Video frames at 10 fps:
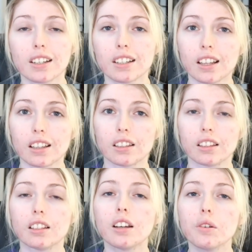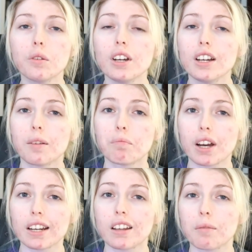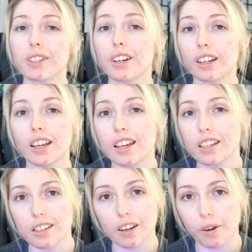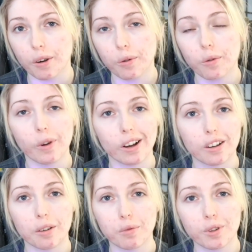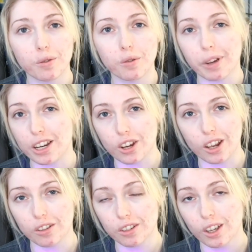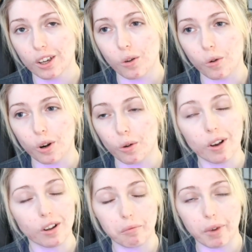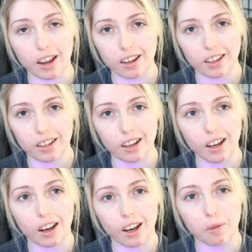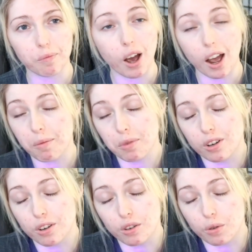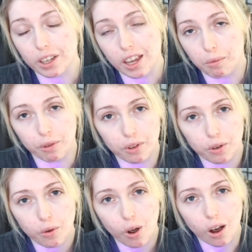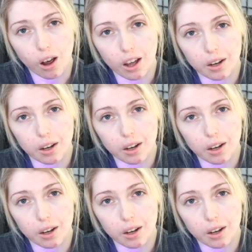Hello, my name is Archaea Zero. Welcome to my channel, or welcome back. I'm here to do a game review on